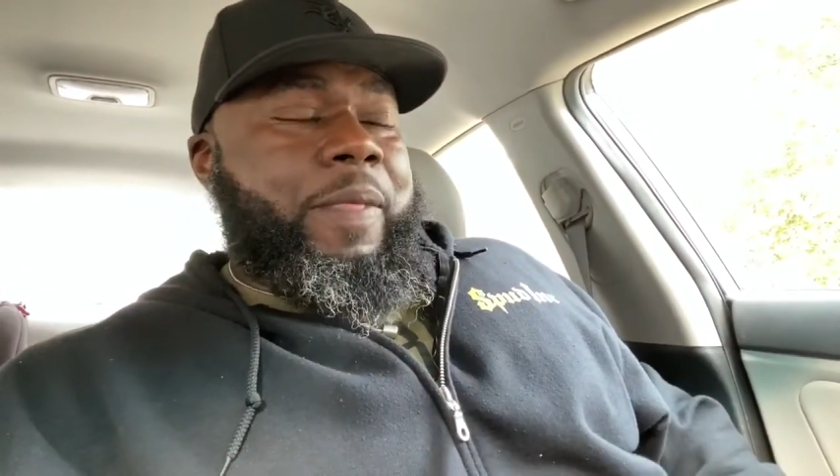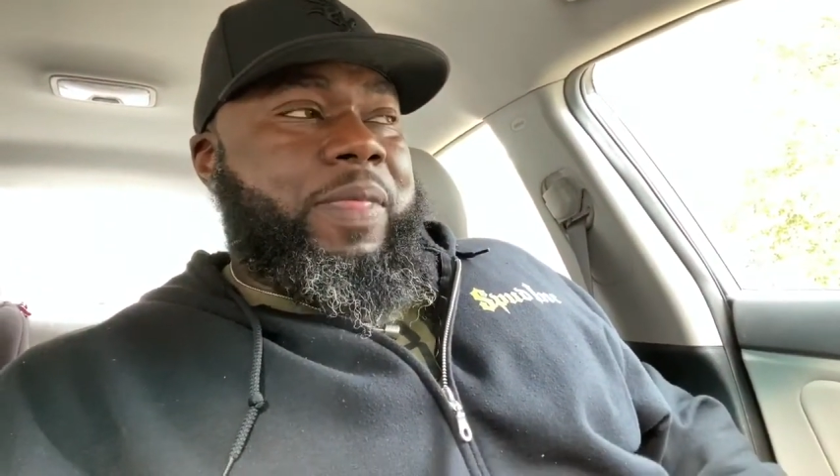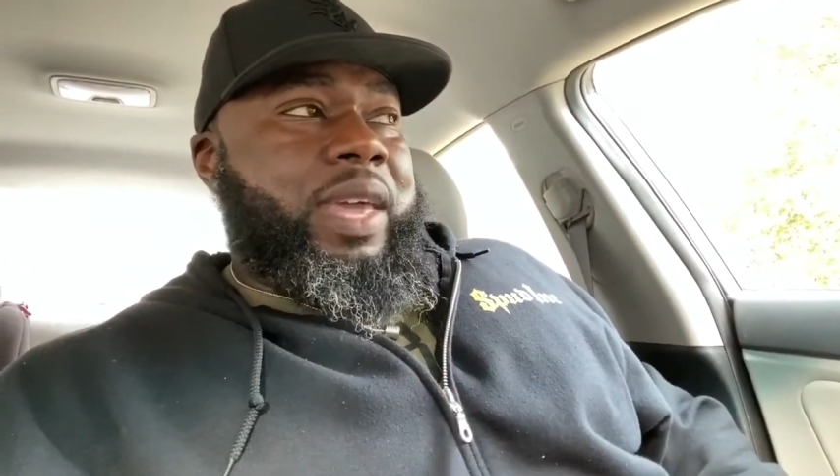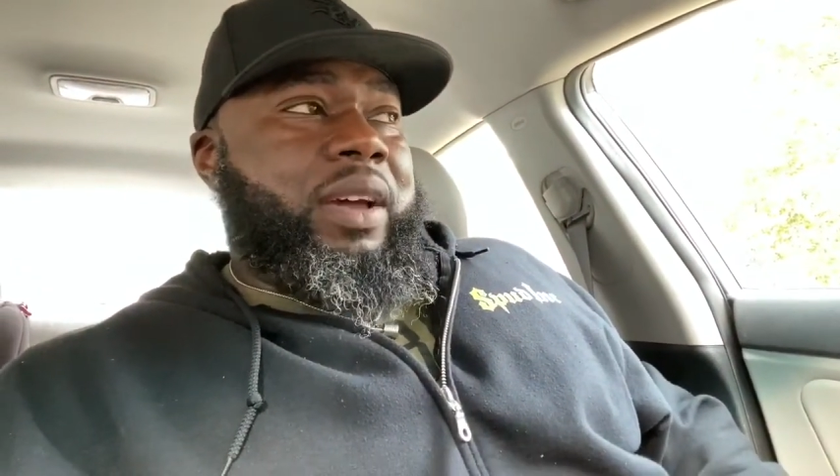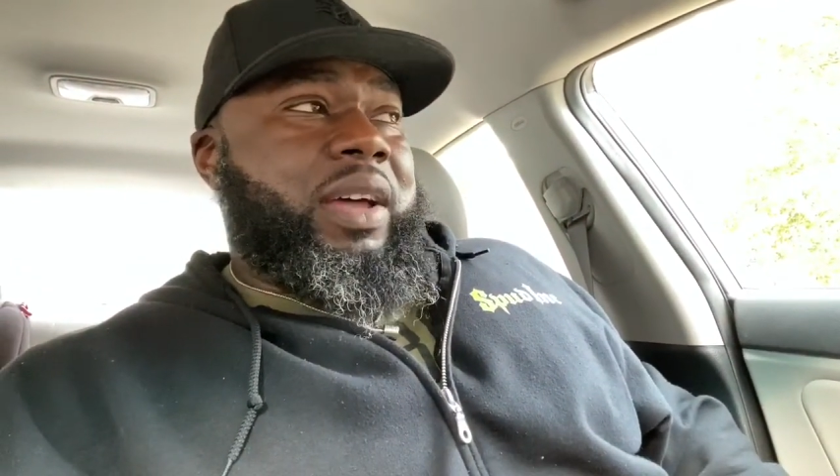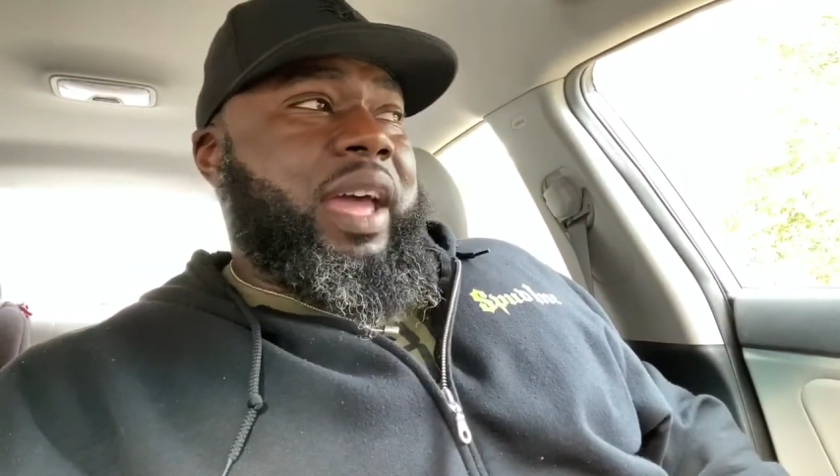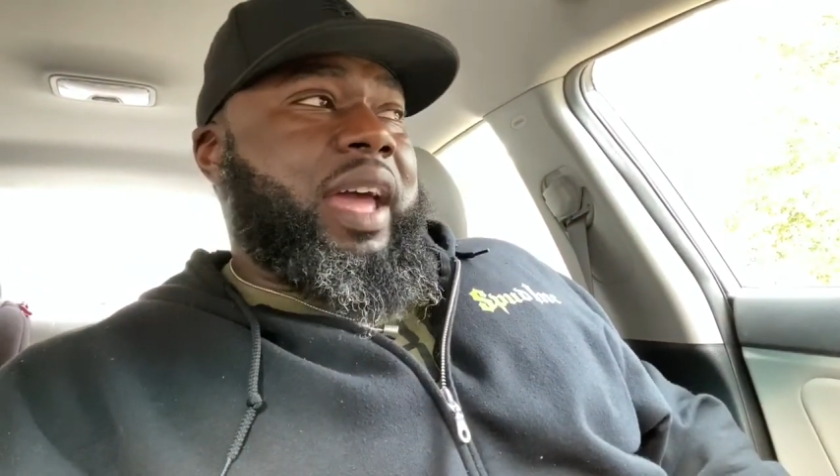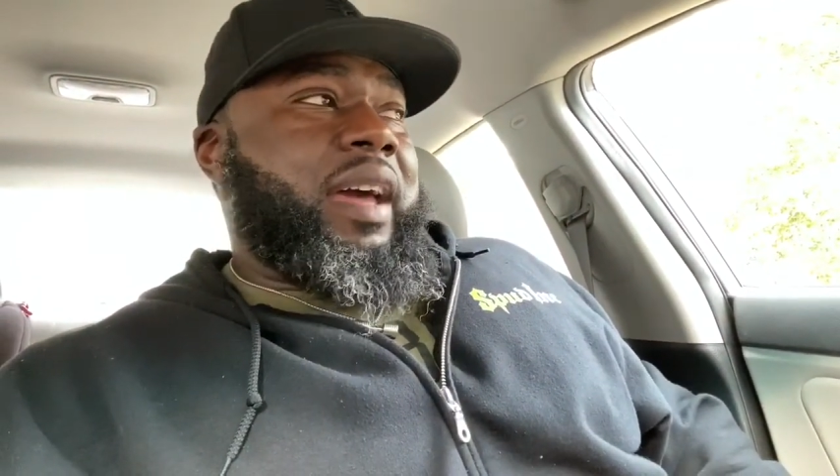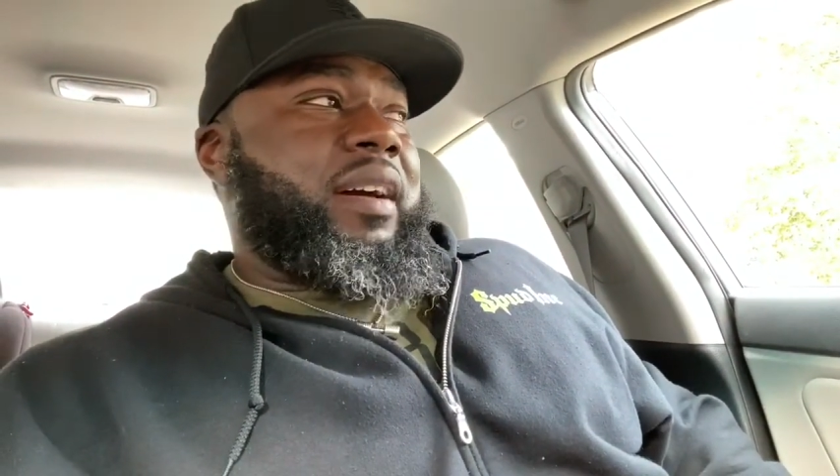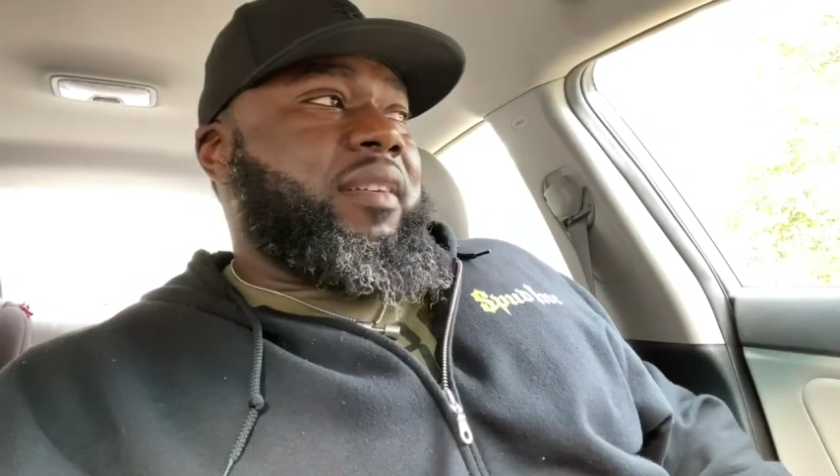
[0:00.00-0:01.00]
they
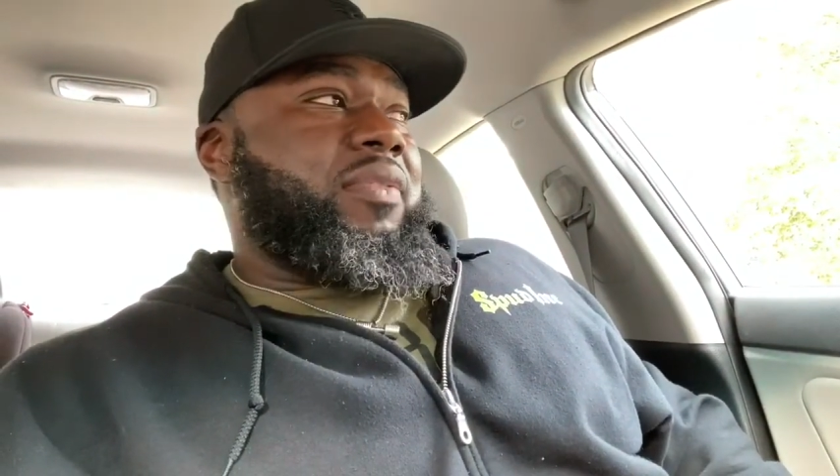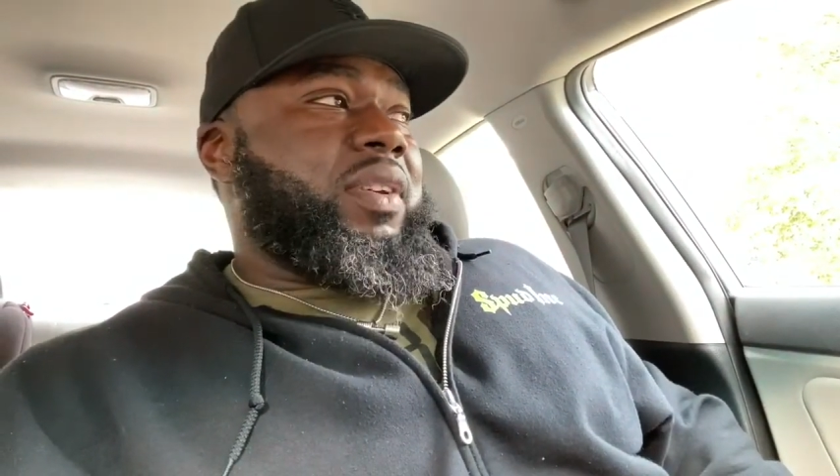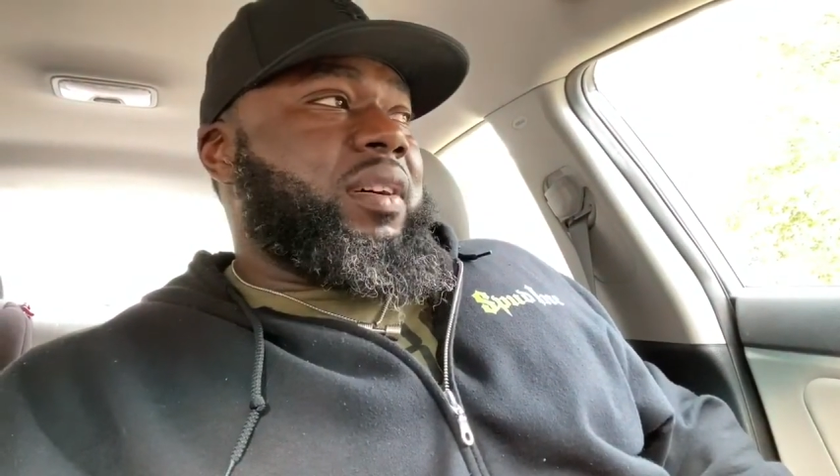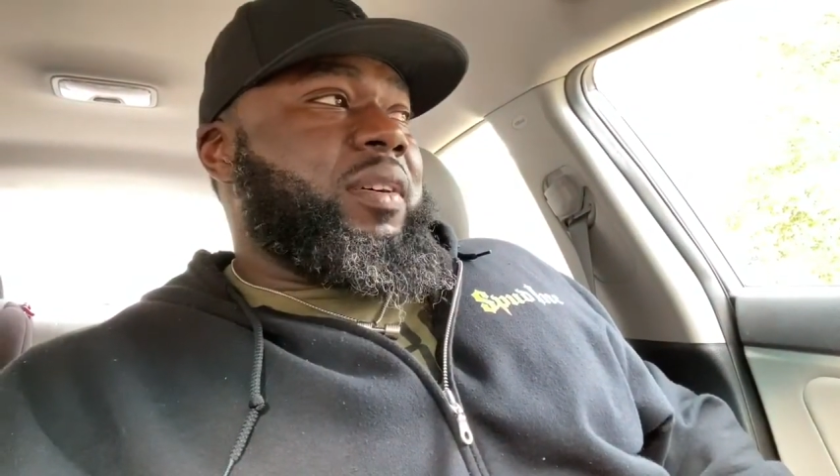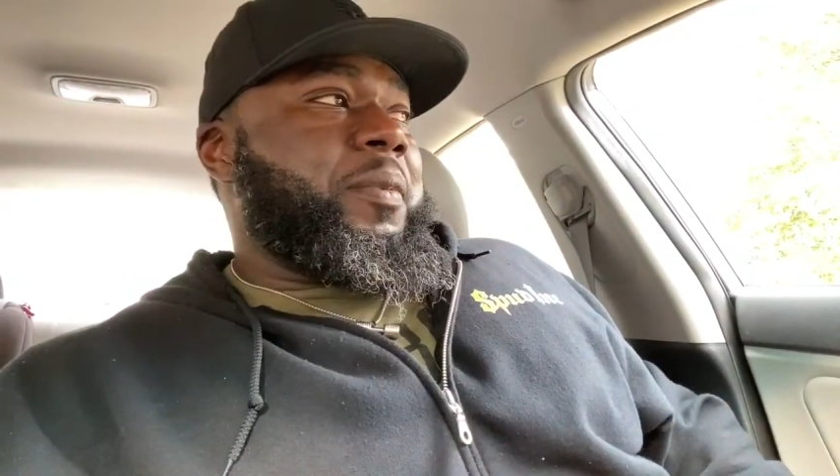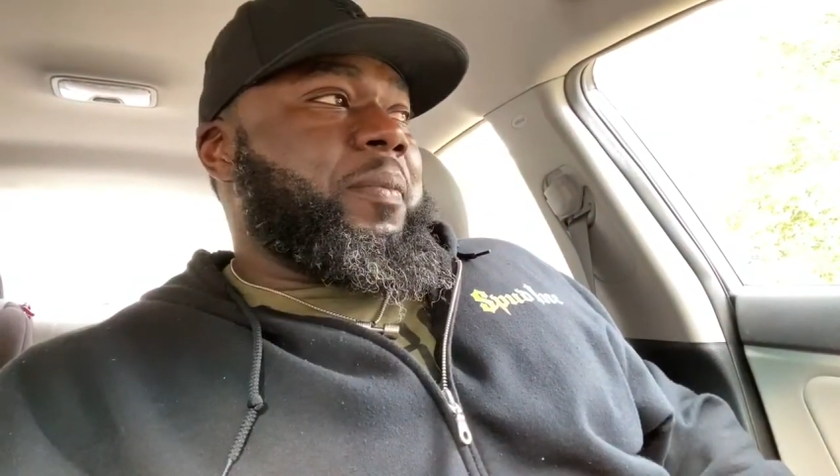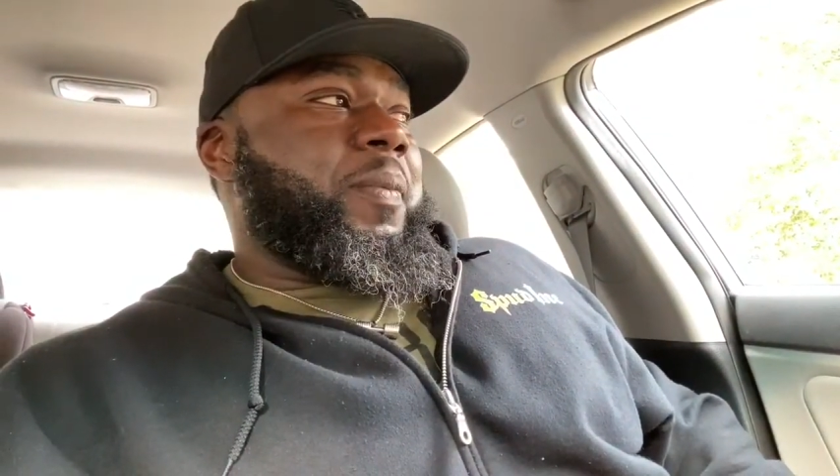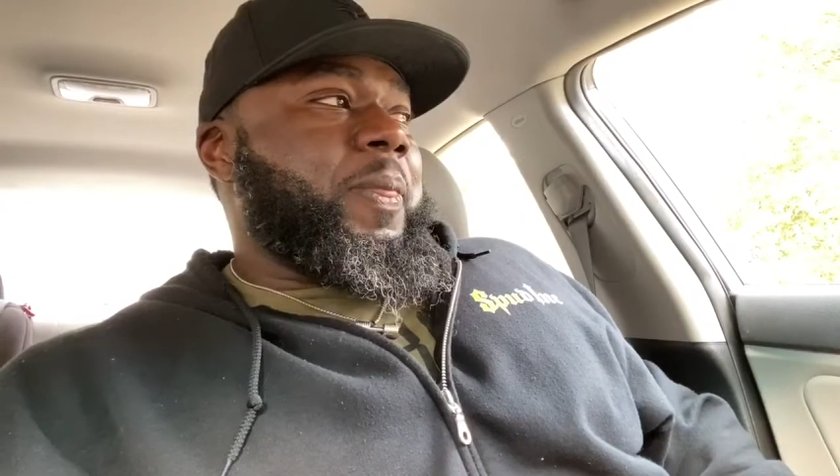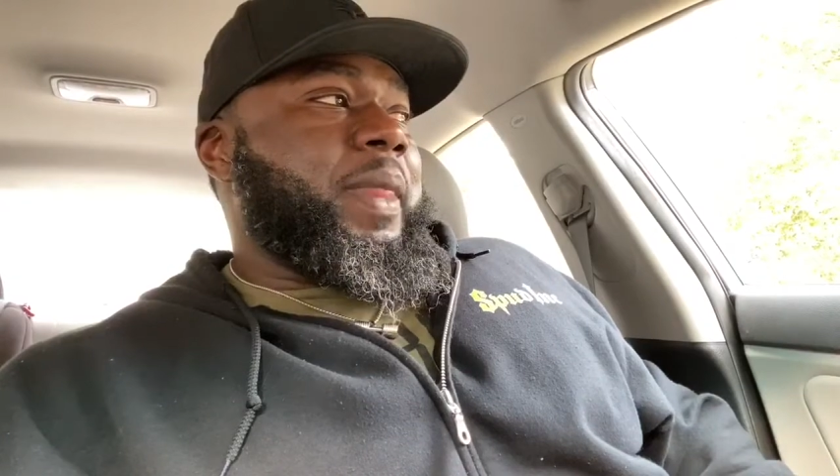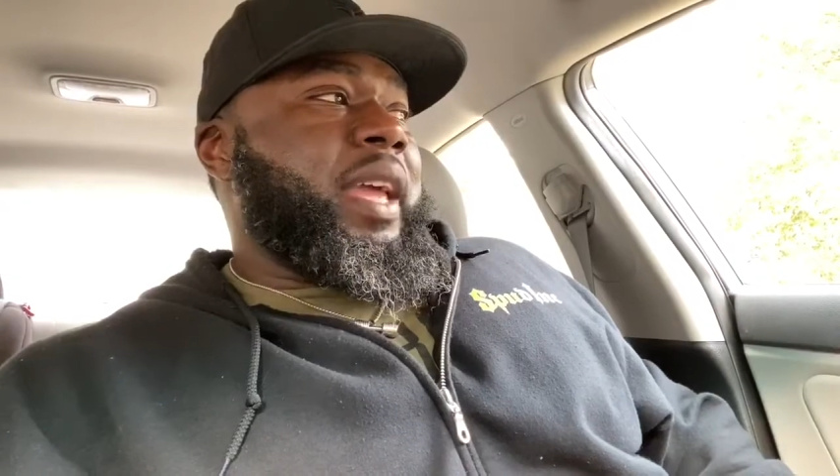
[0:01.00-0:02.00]
have
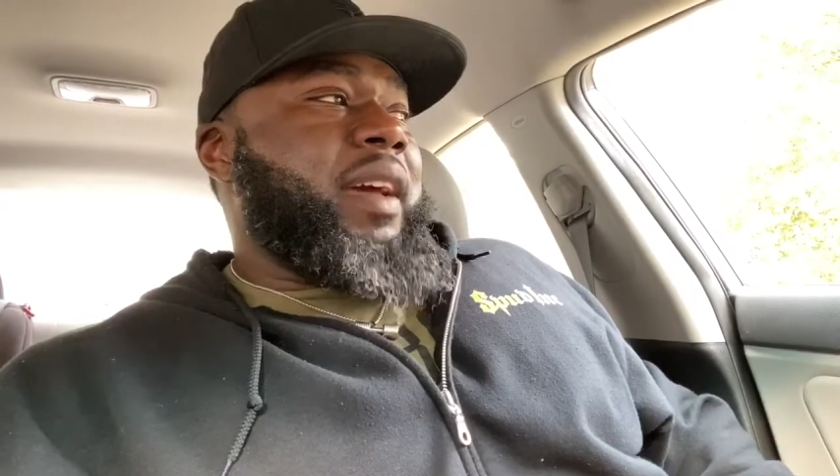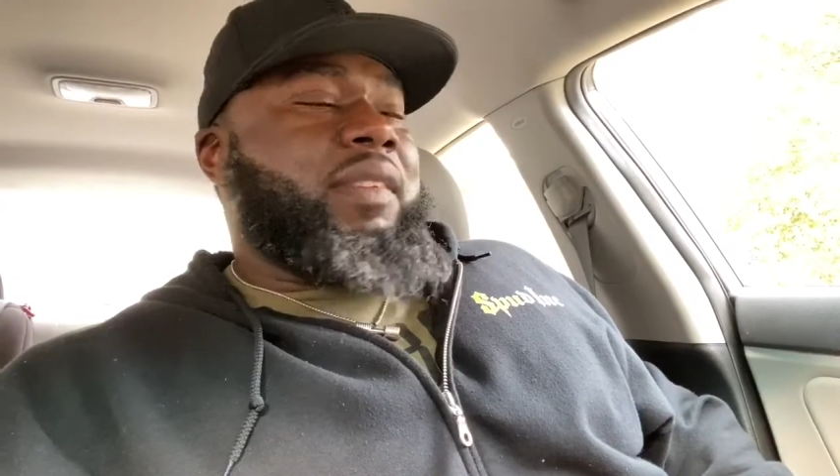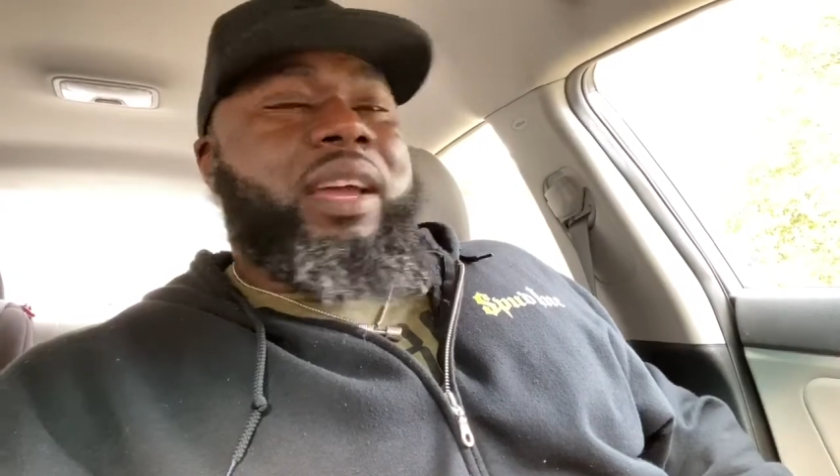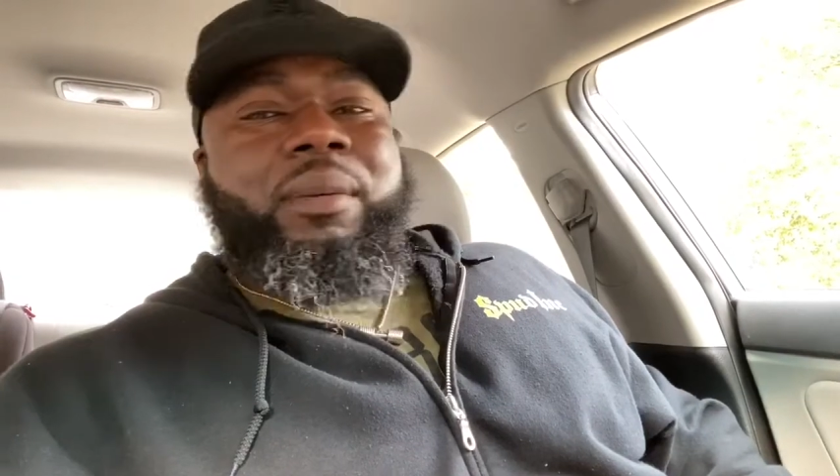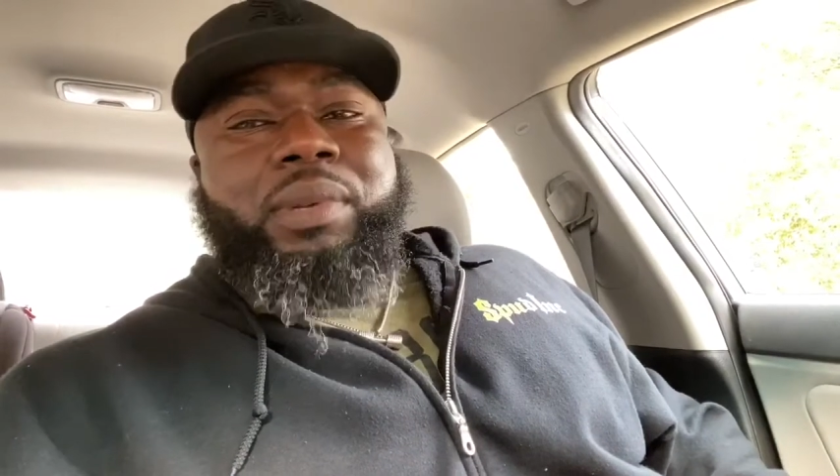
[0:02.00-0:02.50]
like